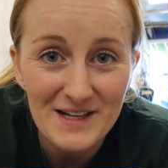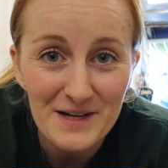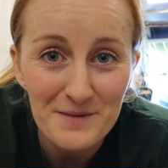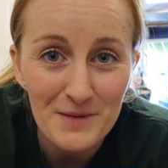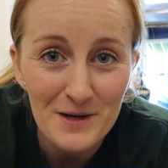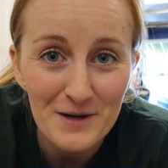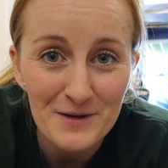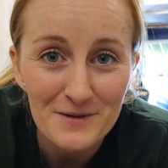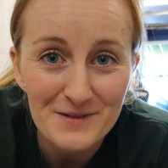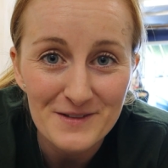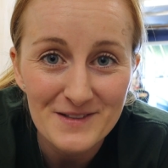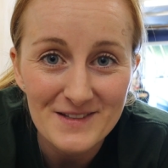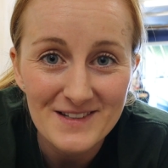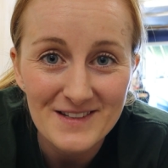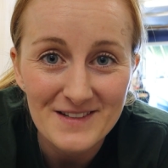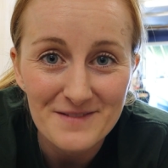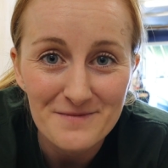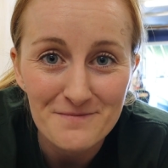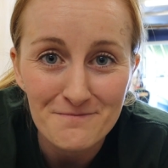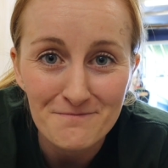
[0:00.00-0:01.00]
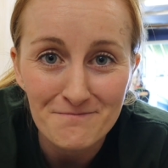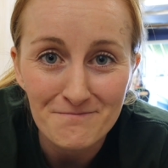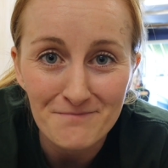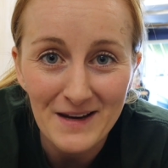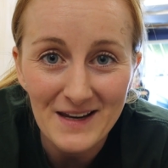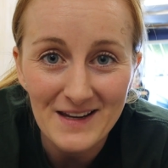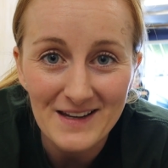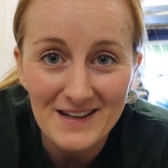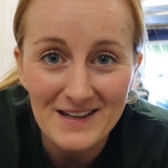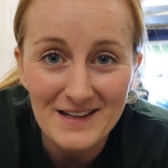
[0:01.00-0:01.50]
About
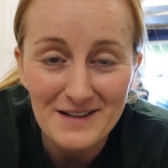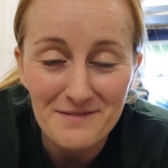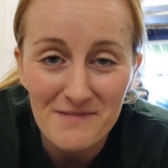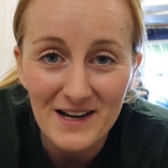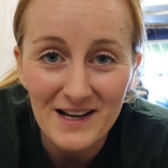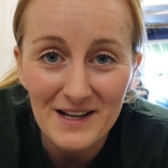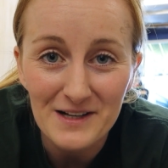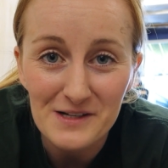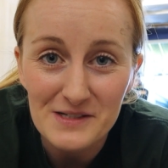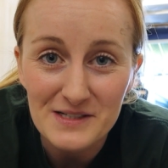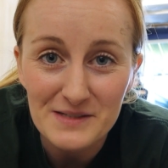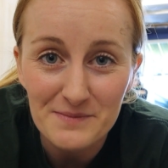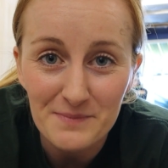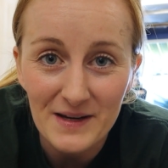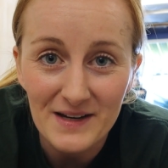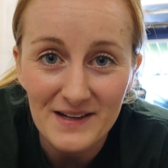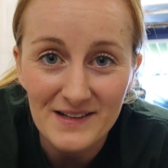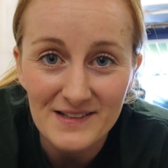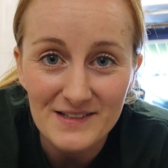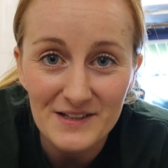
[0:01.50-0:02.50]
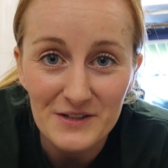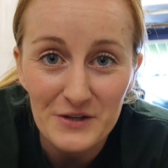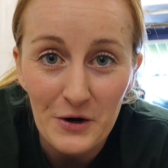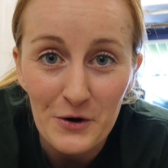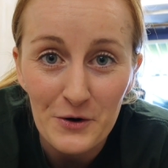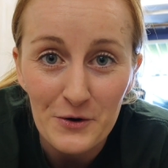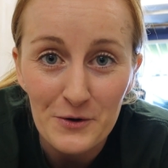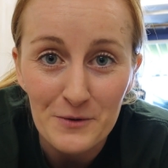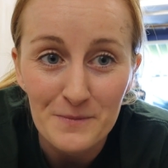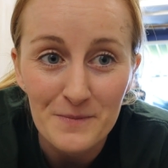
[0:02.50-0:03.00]
making my little space at
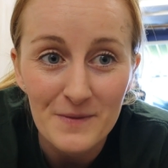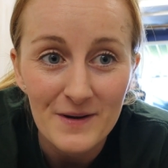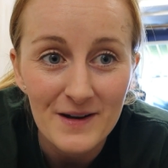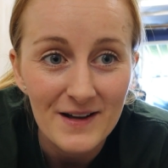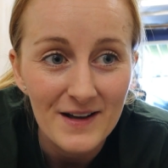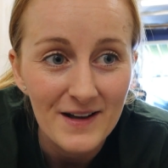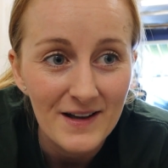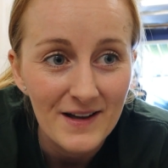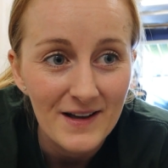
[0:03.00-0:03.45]
home